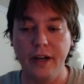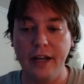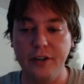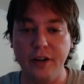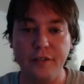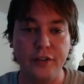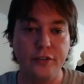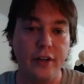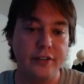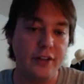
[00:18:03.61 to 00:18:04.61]
I don't have
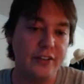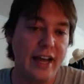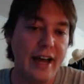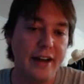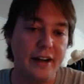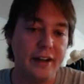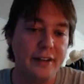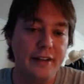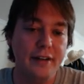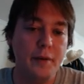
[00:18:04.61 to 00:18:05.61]
a ton to
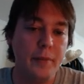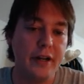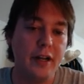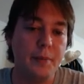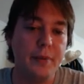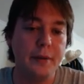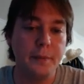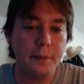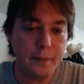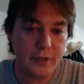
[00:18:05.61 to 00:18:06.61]
add, but
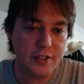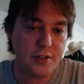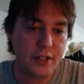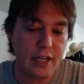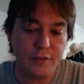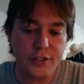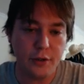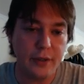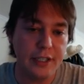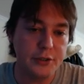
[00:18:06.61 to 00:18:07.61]
it does kind of
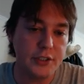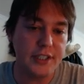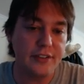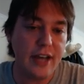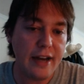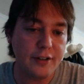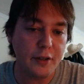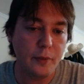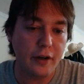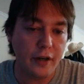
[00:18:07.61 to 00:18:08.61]
show an interesting
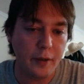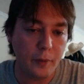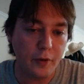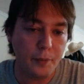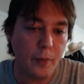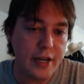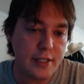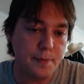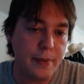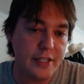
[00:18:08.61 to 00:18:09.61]
tactic where
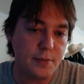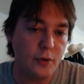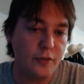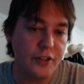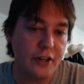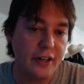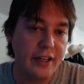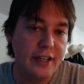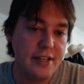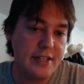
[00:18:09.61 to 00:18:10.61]
white's best move here
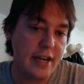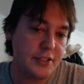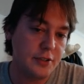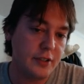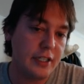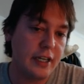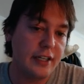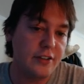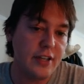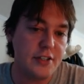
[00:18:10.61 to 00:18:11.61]
is actually
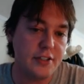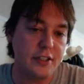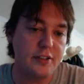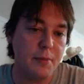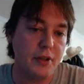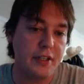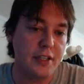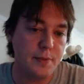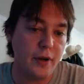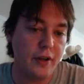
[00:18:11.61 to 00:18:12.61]
intentionally doubling
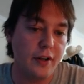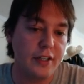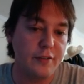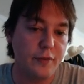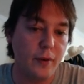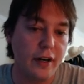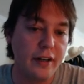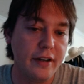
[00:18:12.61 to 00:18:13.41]
his pawn on e4.